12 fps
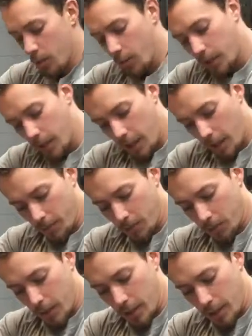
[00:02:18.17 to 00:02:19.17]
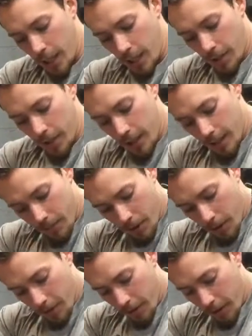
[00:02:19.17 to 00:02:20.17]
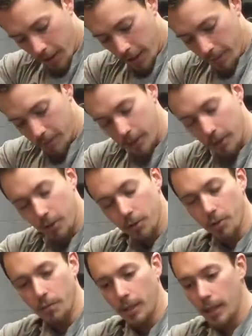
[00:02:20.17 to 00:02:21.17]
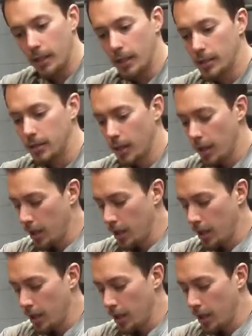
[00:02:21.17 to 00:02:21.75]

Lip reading: We're going to help stretch out, again, part of our hips and our glute medius.